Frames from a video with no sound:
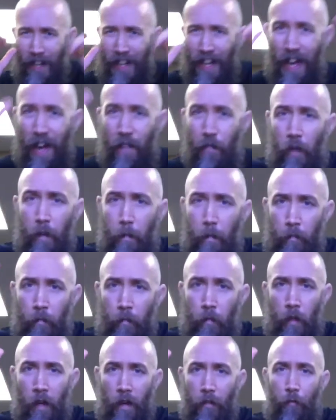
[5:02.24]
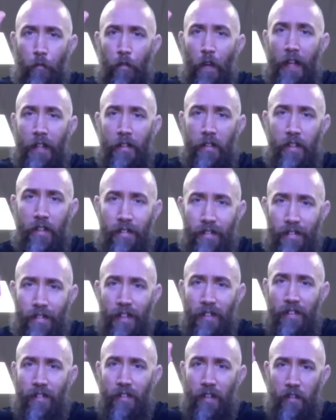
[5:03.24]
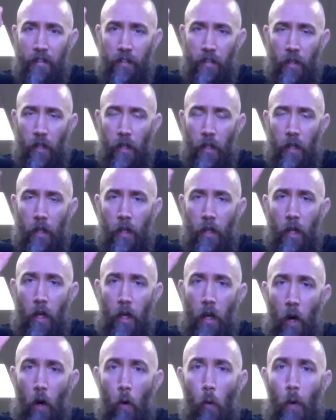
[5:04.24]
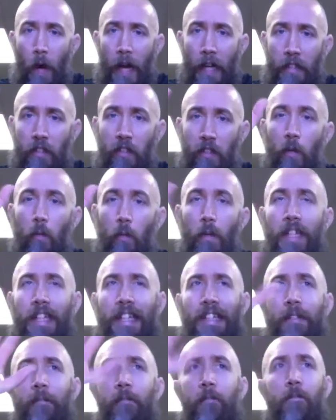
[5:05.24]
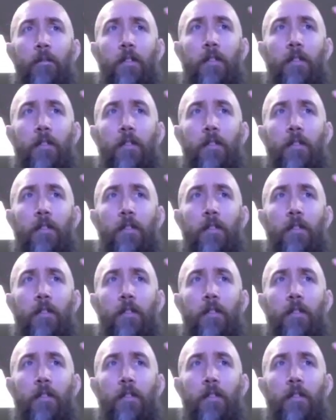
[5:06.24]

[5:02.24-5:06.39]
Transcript: to have a fence, a distance away so that we can,